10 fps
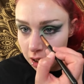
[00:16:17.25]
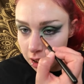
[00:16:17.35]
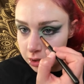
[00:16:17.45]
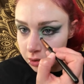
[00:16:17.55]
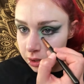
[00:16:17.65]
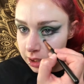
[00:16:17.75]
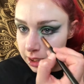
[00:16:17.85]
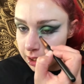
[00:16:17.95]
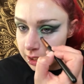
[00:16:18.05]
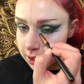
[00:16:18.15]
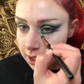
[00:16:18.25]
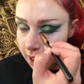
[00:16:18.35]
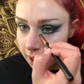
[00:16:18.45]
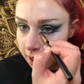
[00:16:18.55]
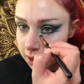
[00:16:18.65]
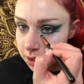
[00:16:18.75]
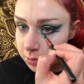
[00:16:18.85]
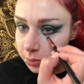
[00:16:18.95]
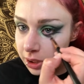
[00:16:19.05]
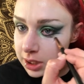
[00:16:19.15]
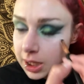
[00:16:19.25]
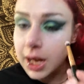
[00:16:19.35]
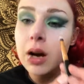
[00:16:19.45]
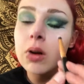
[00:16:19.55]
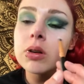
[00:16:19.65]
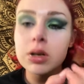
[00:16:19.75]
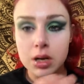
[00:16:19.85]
underneath and blend that out.